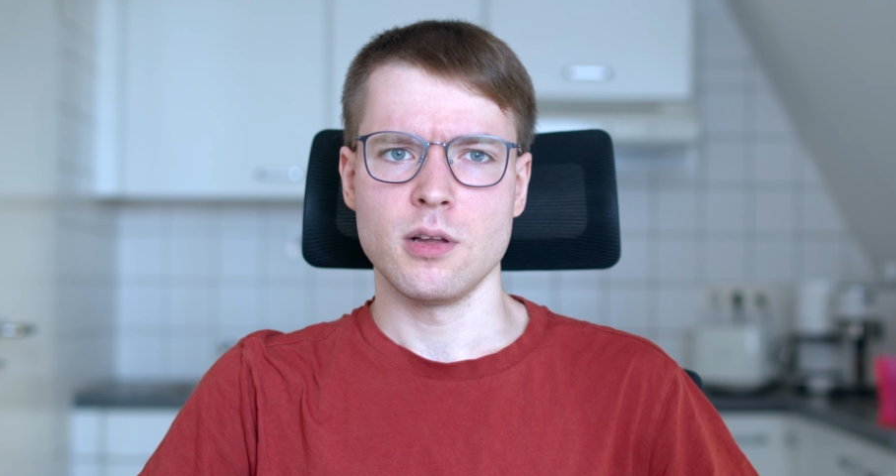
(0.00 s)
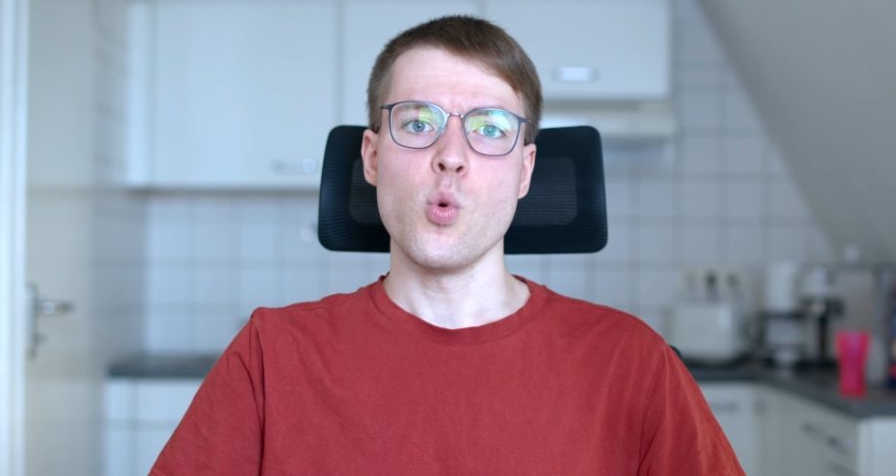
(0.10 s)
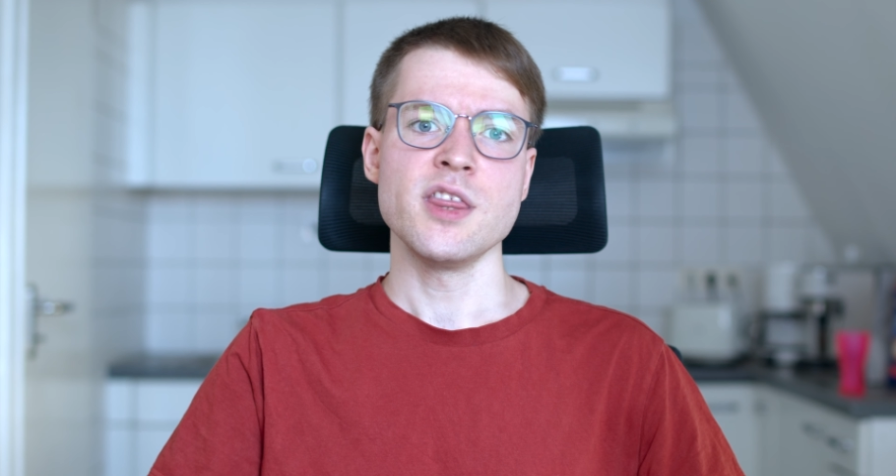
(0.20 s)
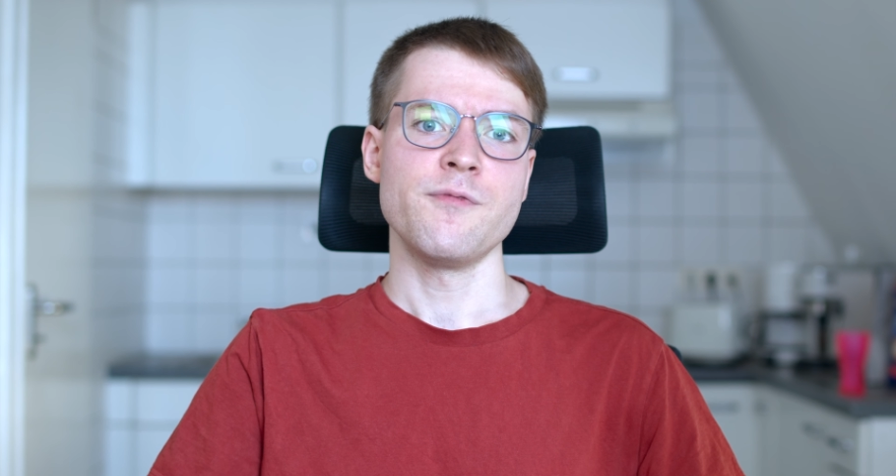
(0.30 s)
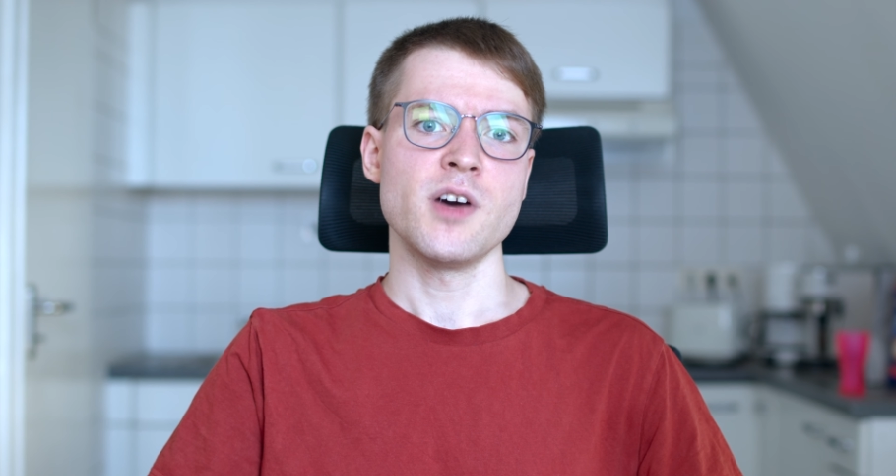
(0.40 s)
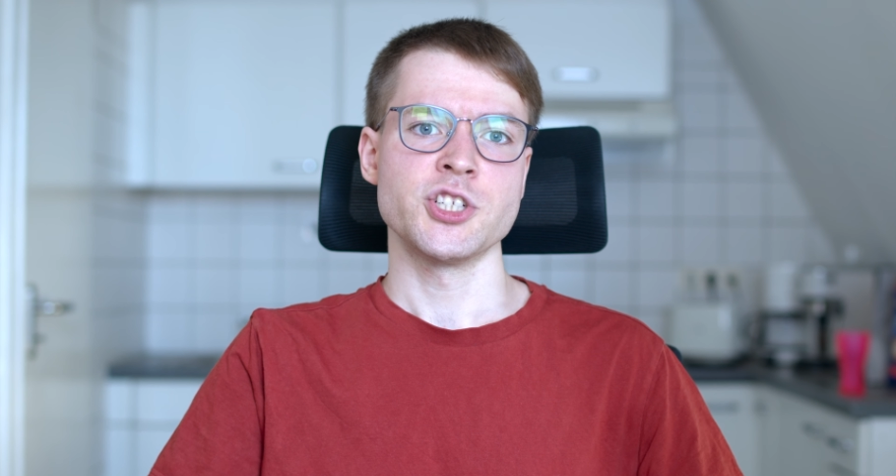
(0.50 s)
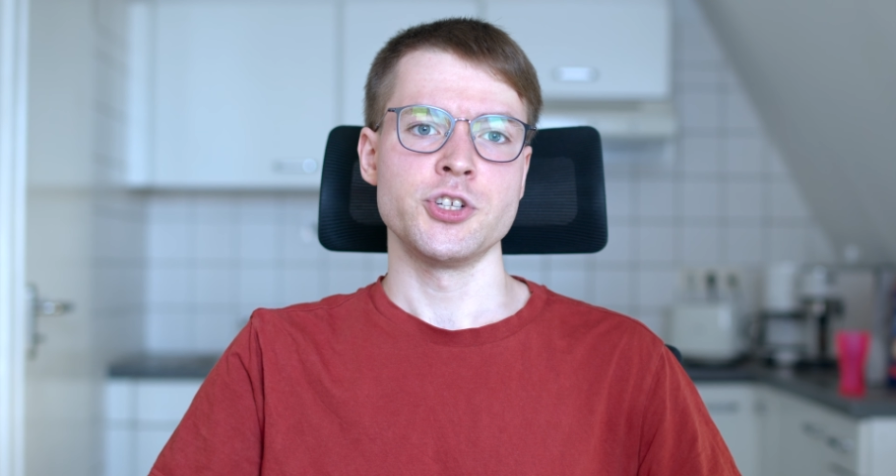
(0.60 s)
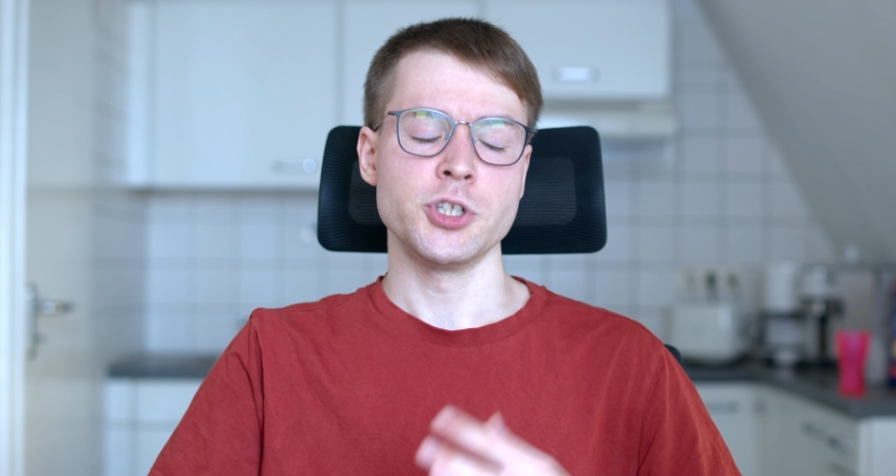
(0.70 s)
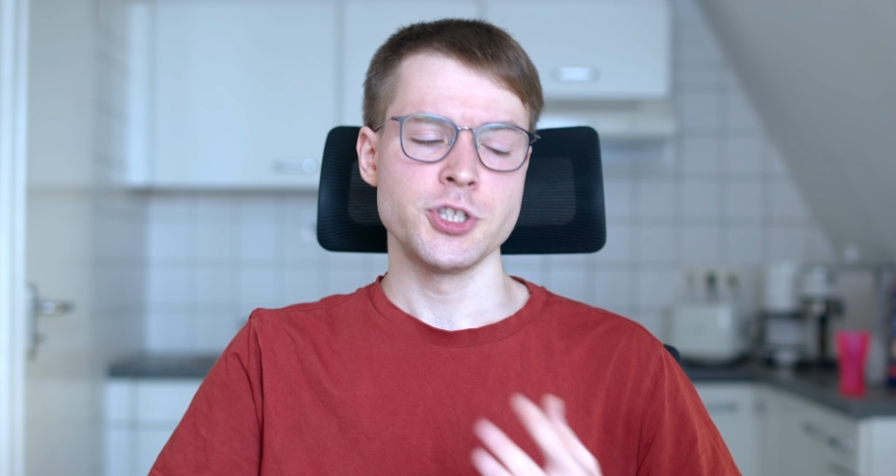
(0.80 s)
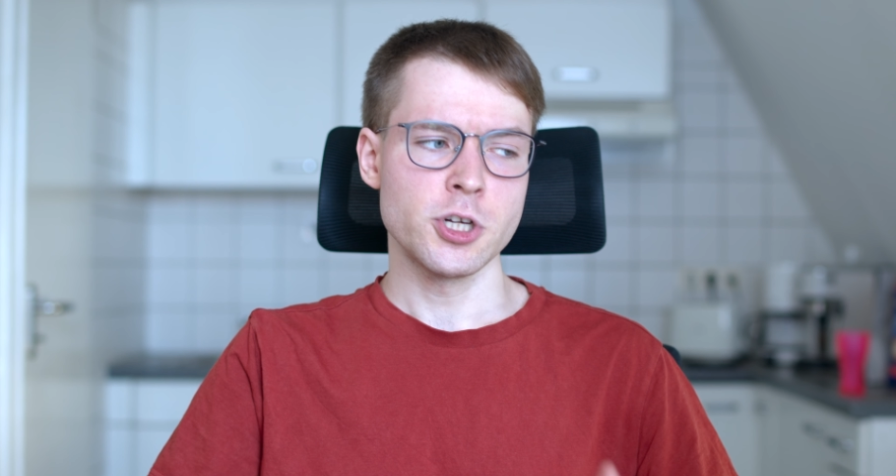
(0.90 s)
When the function
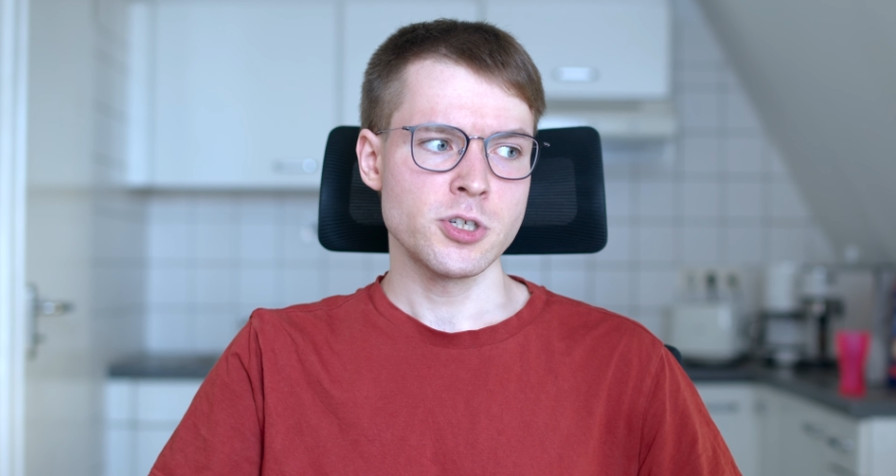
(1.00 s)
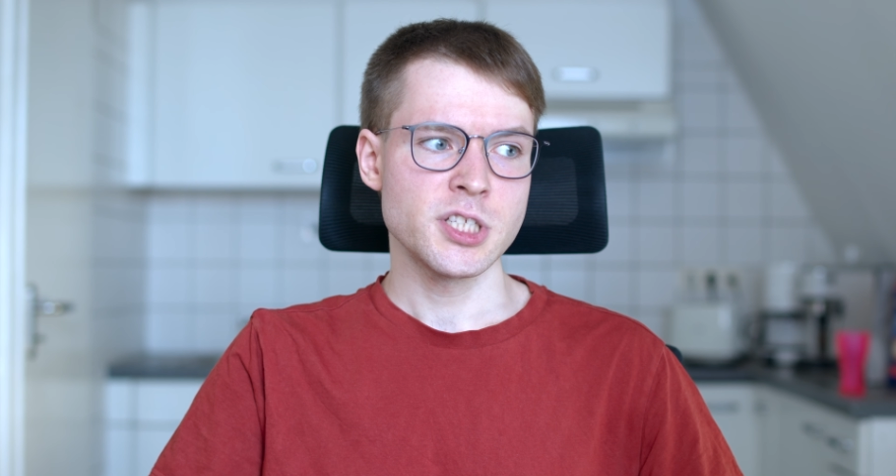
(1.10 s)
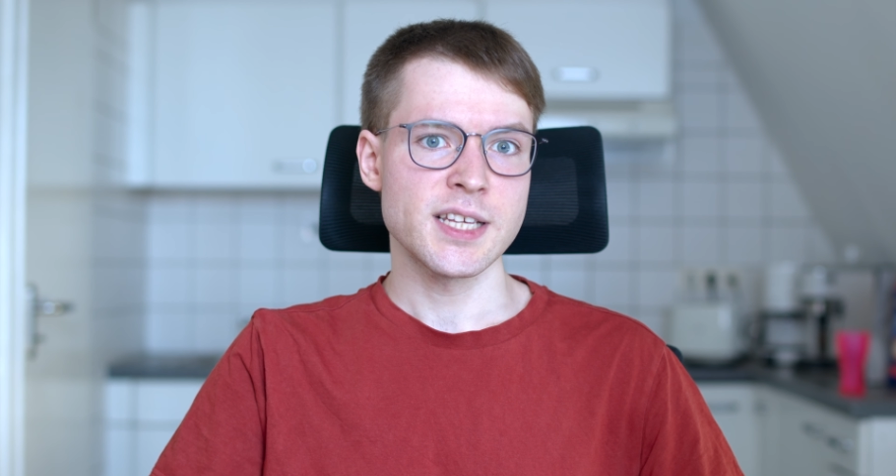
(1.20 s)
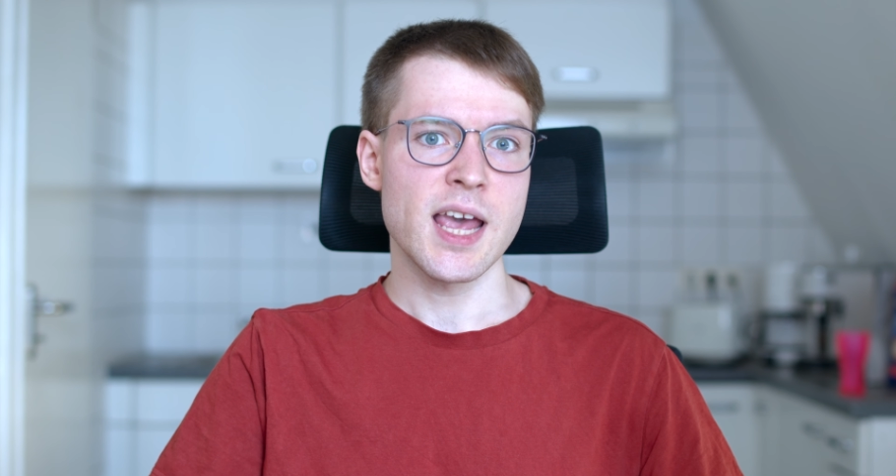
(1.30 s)
returns,